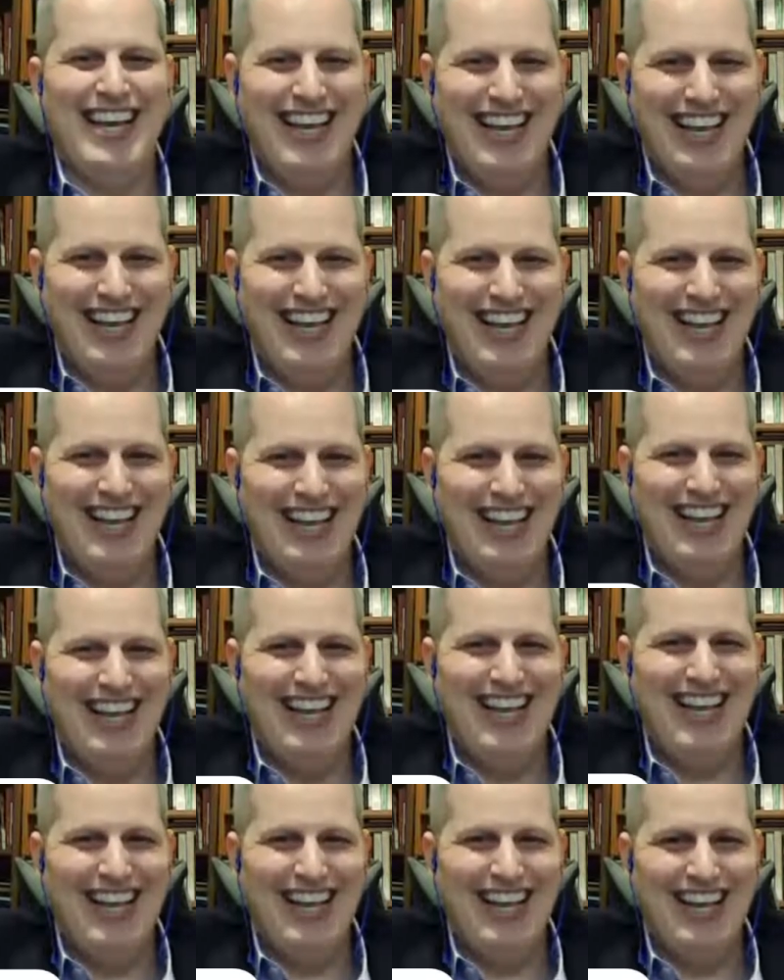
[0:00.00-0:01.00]

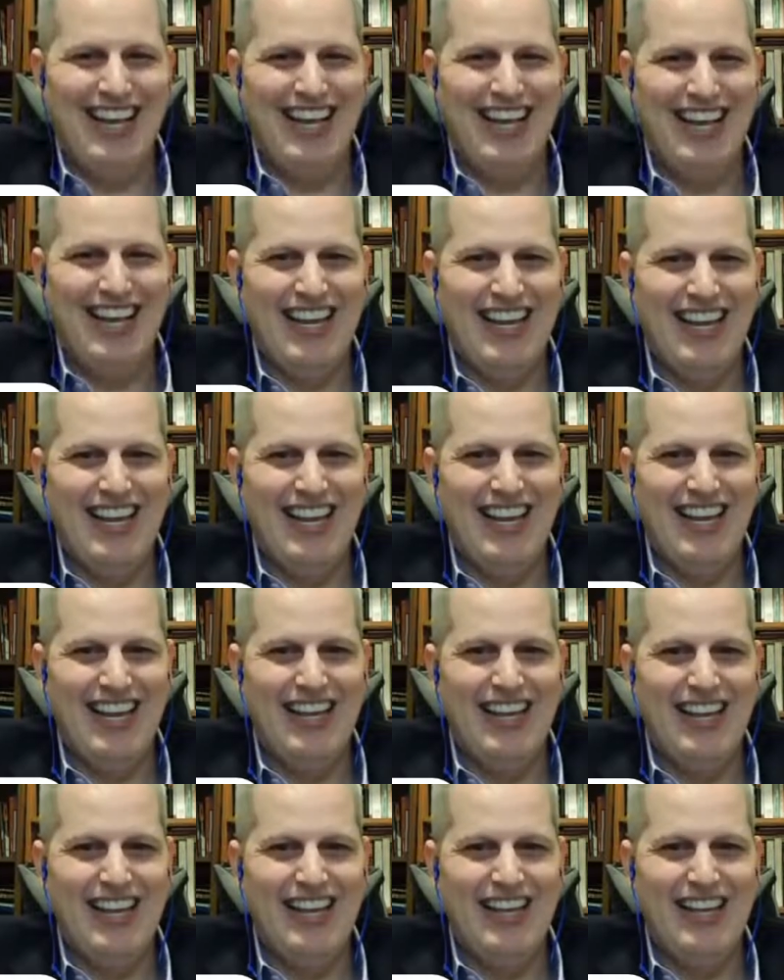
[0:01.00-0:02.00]

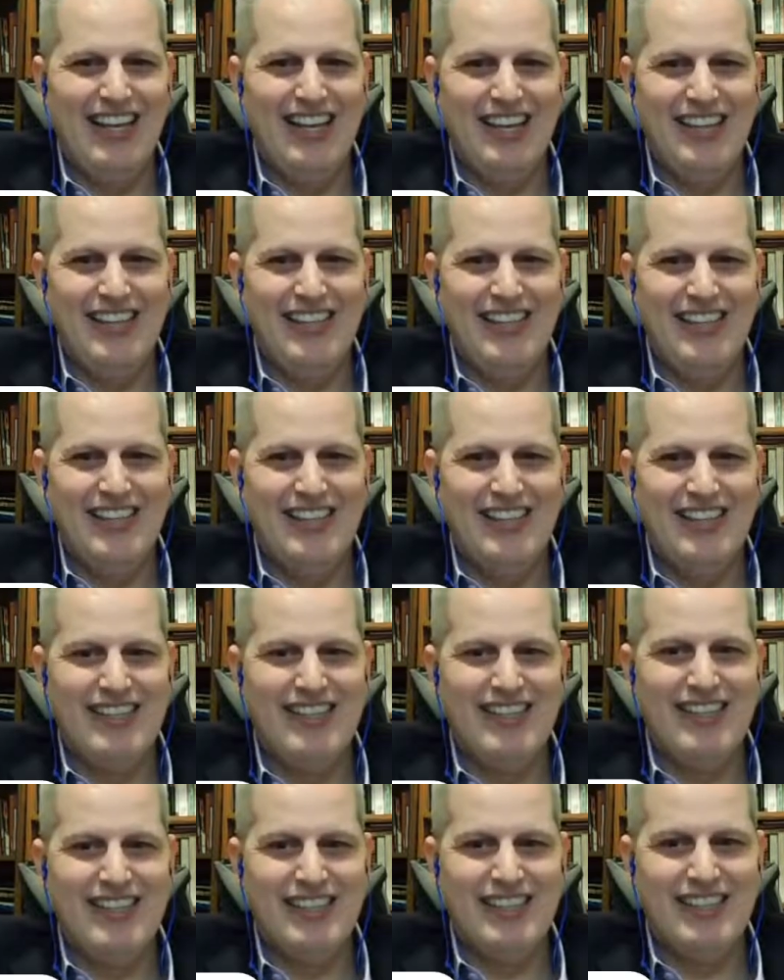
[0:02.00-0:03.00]

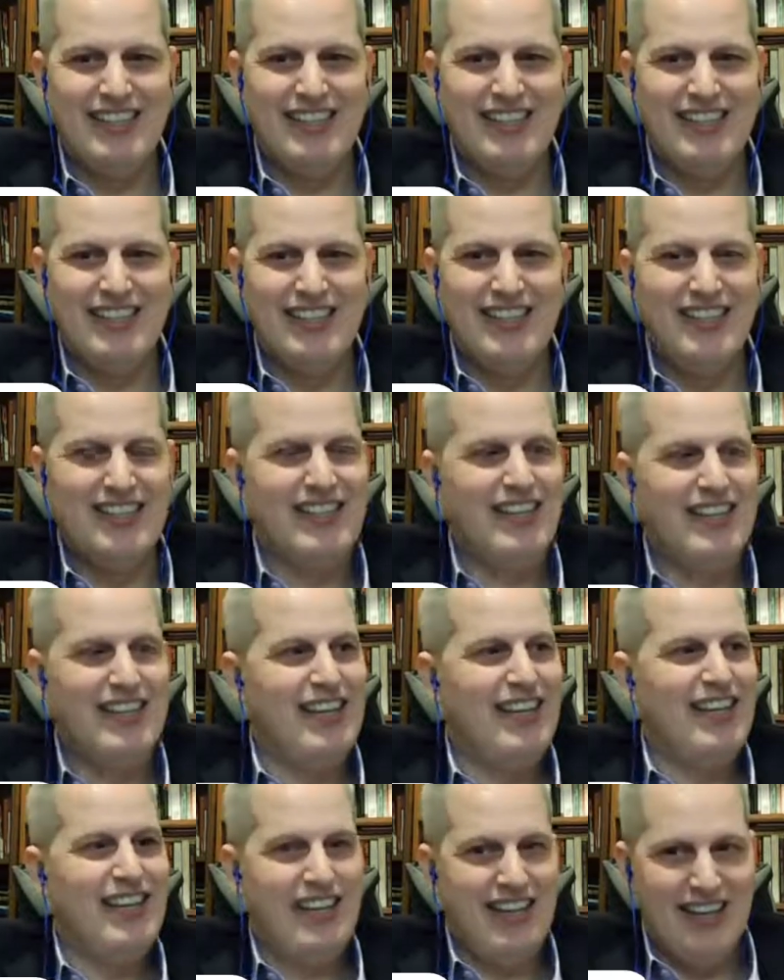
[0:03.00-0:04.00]

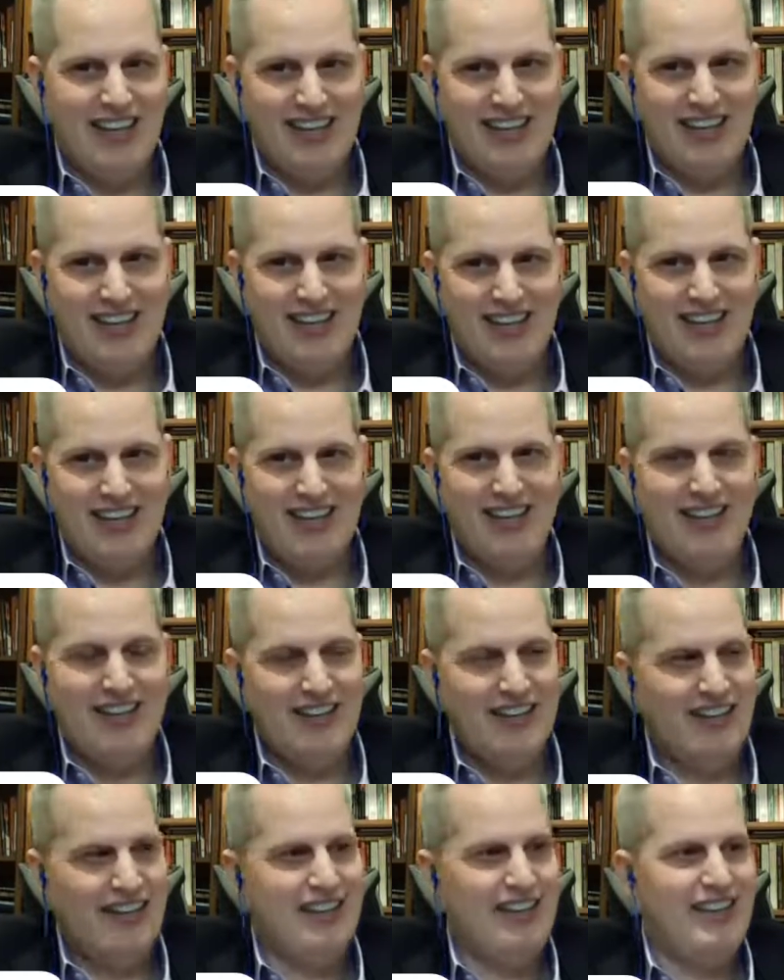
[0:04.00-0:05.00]

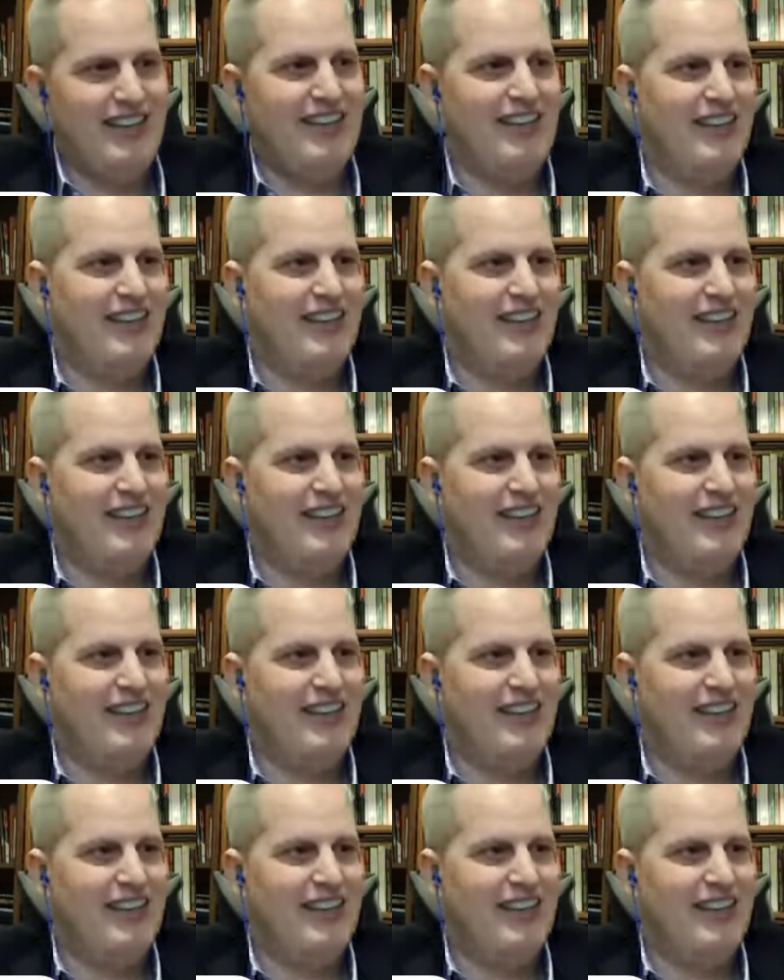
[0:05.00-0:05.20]
[no speech]